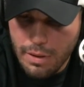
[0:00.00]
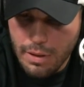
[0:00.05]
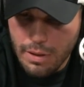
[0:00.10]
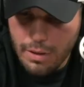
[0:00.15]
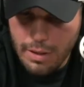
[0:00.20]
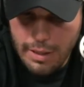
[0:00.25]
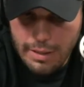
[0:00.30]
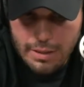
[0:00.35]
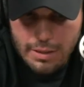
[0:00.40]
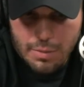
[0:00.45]

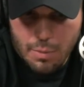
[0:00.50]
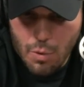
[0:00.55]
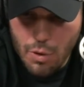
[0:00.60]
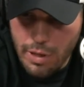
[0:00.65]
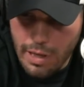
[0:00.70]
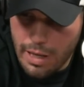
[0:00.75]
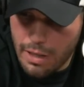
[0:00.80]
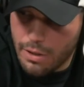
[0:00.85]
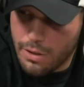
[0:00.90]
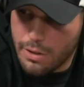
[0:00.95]
Like this
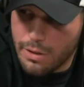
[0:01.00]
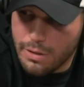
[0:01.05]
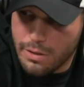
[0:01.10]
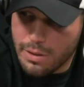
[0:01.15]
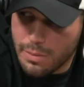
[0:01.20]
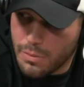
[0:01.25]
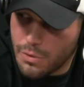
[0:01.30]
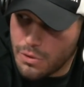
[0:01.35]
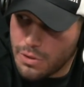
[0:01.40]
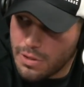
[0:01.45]
morning I learned
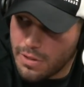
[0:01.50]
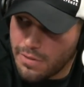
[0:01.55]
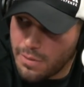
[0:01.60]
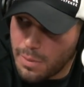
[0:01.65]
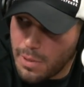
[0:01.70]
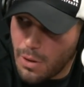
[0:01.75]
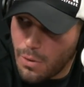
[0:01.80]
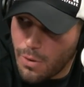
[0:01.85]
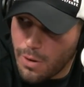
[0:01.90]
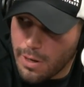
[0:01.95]
some new stuff
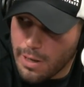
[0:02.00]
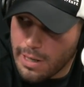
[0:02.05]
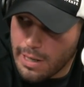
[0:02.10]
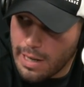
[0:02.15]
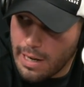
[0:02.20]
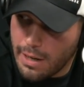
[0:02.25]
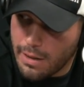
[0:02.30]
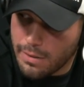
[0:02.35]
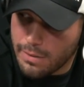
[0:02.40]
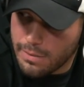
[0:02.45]
about
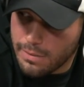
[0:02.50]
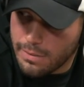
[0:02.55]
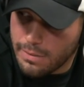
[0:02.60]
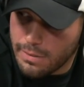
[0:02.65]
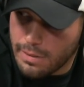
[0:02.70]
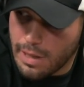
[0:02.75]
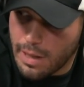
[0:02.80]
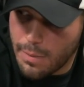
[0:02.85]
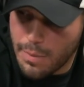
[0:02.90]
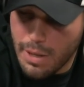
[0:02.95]
working out
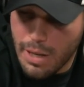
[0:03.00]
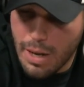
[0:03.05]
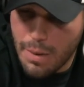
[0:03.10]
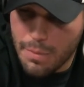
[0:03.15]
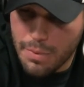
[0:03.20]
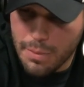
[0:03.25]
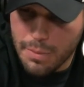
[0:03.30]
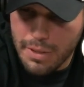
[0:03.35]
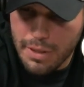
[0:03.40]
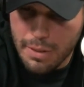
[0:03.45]
that I'm gonna
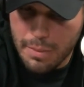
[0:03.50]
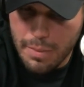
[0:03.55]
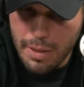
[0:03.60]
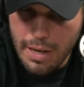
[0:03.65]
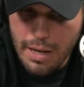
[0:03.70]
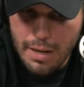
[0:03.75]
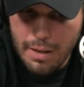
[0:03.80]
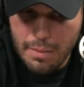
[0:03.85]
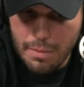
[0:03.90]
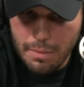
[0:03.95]
implement in
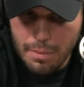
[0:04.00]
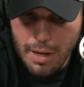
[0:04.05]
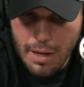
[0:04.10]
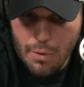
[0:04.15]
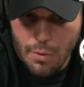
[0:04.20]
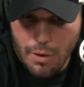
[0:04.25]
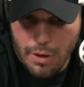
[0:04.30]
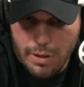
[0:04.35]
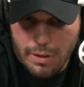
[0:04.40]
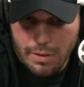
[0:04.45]
my
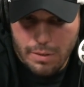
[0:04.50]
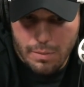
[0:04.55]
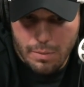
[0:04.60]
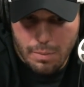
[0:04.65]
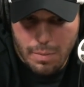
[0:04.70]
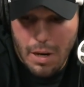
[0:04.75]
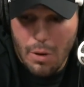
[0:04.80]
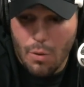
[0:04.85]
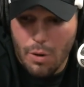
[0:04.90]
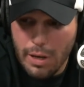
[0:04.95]

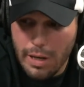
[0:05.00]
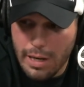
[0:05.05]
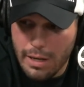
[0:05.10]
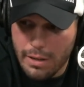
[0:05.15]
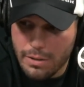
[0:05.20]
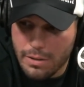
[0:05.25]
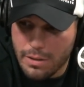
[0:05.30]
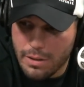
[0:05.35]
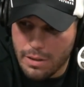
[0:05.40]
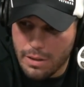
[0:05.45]

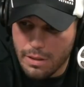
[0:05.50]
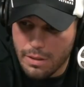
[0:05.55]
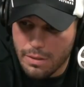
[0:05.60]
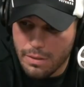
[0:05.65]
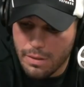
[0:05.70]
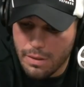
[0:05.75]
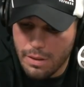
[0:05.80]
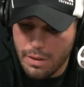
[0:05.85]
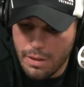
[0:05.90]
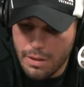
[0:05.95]

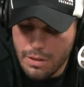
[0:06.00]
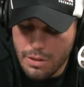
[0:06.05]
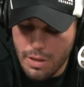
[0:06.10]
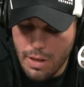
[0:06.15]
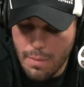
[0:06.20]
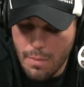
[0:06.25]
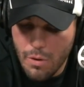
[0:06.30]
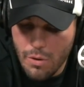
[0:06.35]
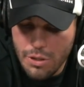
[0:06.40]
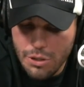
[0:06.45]
workouts.
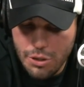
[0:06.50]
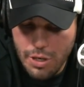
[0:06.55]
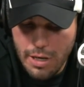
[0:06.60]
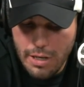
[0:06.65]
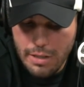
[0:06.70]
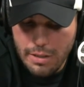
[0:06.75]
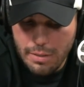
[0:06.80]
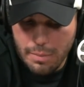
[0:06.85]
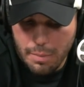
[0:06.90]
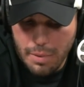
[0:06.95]
So I'm always
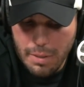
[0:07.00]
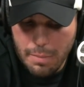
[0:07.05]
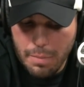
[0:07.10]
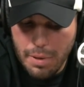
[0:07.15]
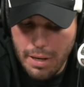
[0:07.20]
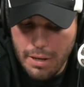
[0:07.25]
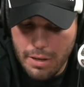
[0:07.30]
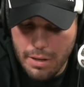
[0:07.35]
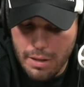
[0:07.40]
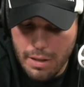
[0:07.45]
trying to be
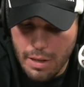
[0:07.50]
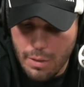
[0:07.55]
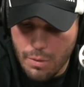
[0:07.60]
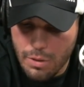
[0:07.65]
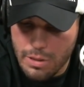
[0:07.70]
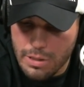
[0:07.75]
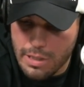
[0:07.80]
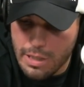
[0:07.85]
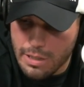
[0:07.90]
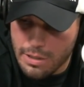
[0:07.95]
better than I
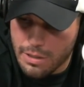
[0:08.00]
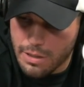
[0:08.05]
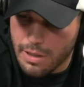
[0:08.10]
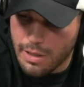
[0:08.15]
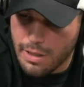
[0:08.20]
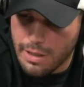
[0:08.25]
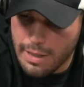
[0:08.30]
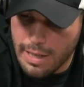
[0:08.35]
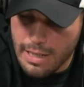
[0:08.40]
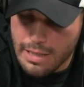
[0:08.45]
was
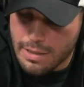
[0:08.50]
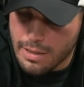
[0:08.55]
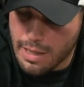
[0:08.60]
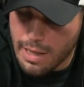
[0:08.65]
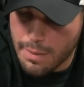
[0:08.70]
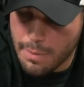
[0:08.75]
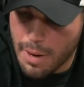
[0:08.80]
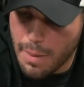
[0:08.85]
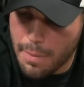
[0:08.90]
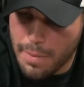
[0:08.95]
yesterday, and that's
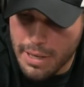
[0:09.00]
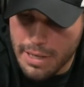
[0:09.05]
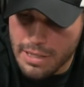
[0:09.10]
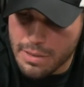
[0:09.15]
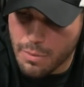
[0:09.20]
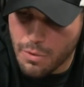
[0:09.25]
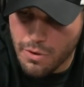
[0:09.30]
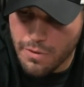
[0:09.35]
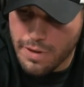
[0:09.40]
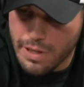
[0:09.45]
like my
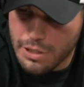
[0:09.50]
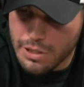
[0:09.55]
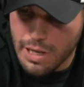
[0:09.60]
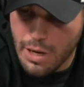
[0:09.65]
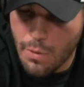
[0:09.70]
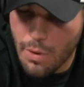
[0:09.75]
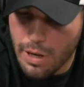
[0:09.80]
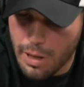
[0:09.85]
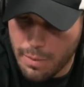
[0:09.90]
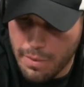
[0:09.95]
biggest motivation.
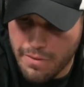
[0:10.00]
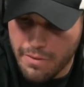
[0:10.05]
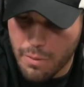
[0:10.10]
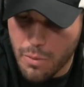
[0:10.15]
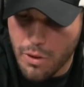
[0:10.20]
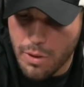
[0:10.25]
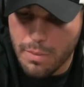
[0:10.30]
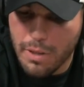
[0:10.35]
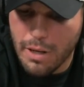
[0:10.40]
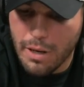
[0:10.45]
I wake up every
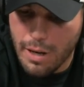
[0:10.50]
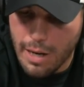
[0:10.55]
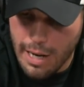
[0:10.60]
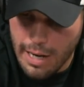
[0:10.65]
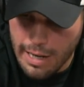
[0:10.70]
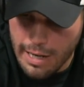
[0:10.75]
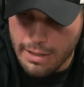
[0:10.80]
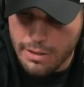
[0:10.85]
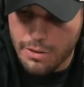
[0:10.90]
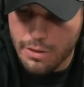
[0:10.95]
morning, I'm like, all
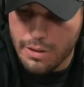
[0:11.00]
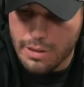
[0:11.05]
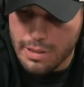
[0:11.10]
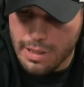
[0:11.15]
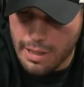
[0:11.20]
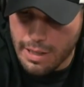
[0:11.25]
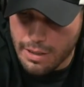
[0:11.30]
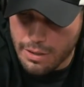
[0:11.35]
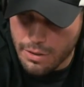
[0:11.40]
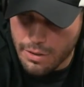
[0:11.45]
right, I gotta do
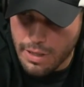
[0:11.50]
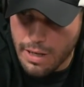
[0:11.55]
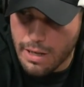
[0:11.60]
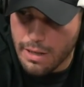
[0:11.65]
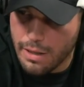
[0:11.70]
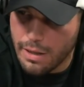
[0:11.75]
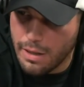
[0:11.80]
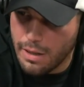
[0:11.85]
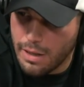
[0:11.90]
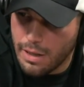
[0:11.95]
this, I gotta do
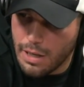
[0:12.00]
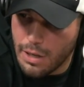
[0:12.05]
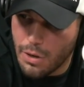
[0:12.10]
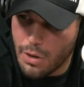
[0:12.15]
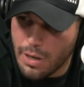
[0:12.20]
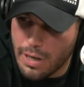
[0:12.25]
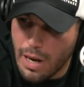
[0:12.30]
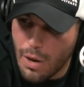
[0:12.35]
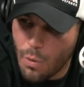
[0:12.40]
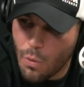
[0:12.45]
that,
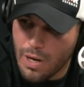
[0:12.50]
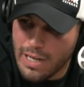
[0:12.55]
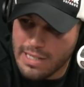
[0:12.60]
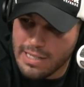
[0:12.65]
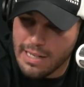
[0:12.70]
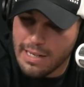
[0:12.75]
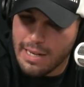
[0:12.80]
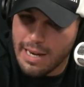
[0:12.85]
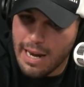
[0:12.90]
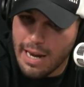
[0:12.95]
and not
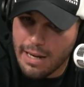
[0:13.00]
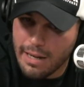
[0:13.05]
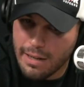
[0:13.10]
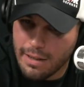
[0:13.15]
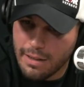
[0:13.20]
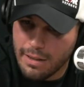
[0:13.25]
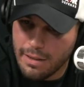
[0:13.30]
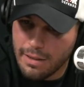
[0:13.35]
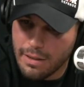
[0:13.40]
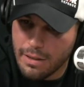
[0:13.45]
waste a day.
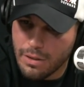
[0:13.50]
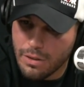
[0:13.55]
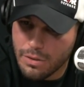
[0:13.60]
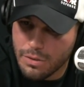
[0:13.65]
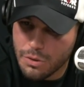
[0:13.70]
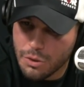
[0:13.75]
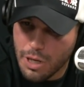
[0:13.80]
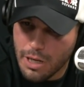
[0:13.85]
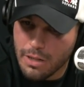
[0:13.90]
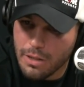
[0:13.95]

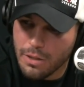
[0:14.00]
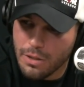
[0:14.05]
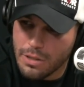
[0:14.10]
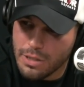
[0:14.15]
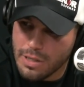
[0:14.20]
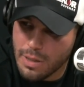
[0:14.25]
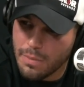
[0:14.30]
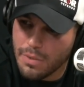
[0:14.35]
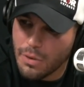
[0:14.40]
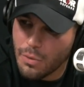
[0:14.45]
Try to
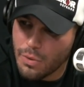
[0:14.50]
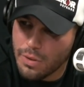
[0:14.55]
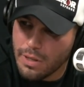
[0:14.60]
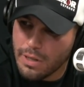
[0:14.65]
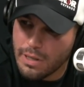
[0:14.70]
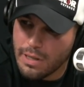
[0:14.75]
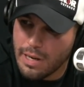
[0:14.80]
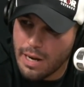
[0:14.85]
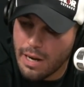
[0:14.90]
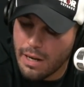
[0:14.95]
learn something
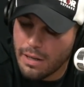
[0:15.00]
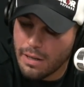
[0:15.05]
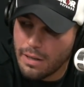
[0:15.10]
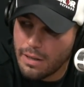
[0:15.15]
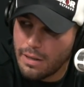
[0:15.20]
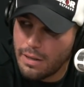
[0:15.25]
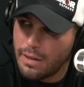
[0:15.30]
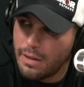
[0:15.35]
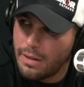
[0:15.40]
within a day.